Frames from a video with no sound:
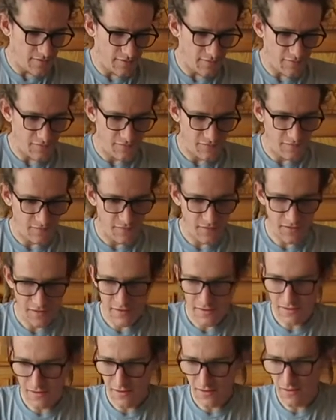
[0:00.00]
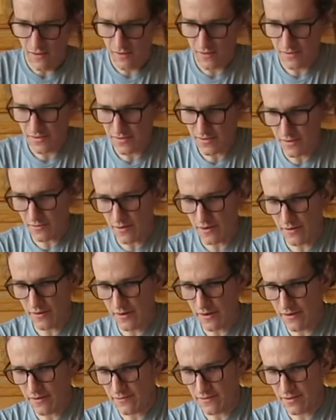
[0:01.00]
the filling somewhere
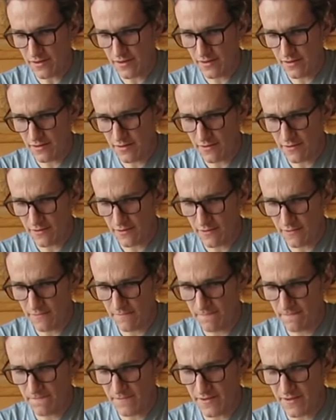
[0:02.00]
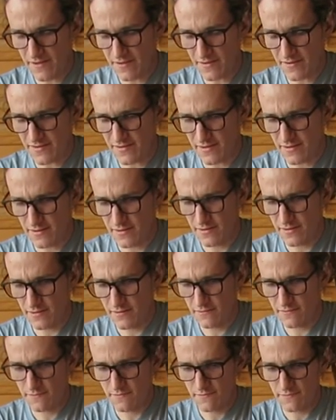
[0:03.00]
around here in the center
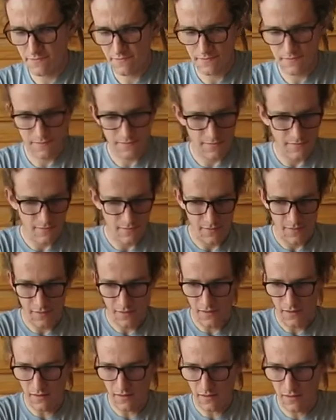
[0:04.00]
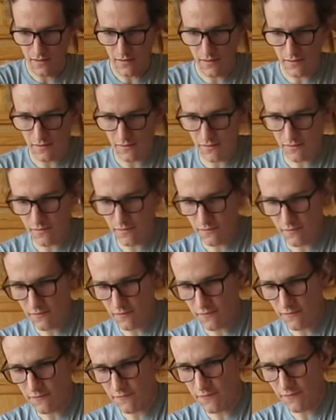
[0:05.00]
and
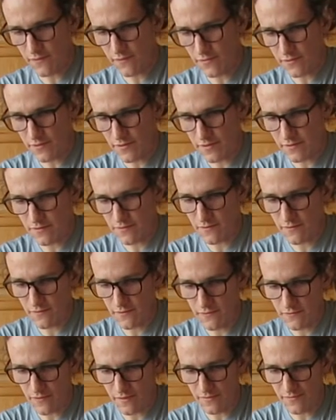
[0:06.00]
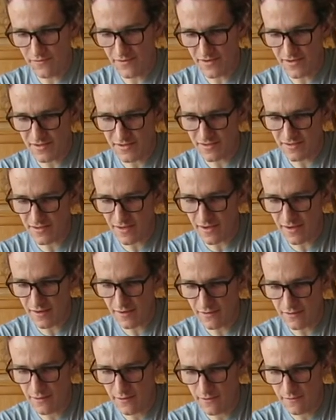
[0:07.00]
fold it from this
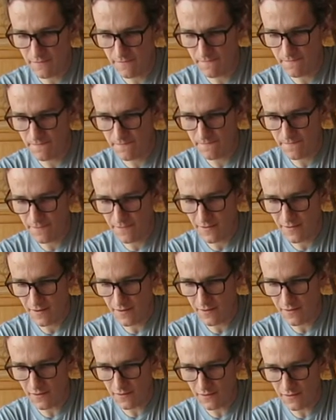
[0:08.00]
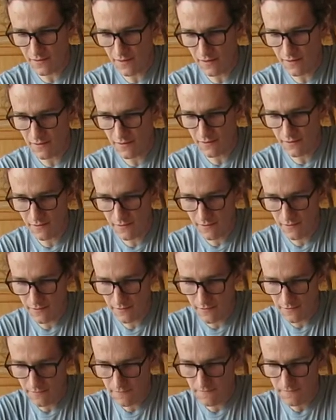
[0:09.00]
side like that.
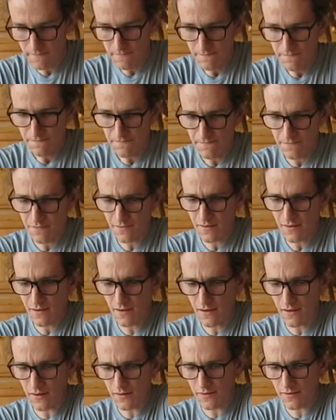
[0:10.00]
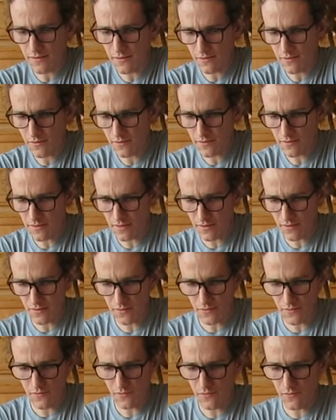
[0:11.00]
Oh yeah, you
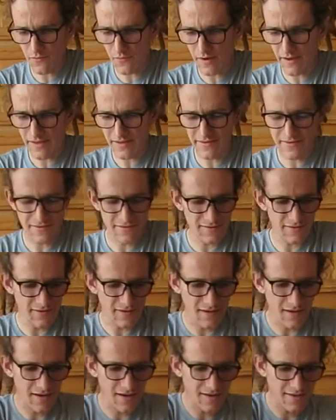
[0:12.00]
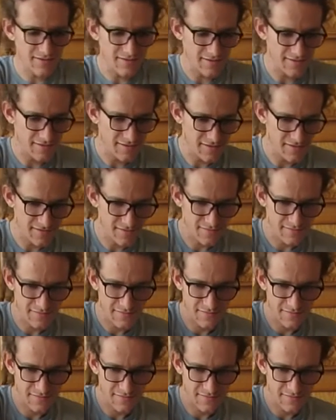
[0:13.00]
gotta wet the edges.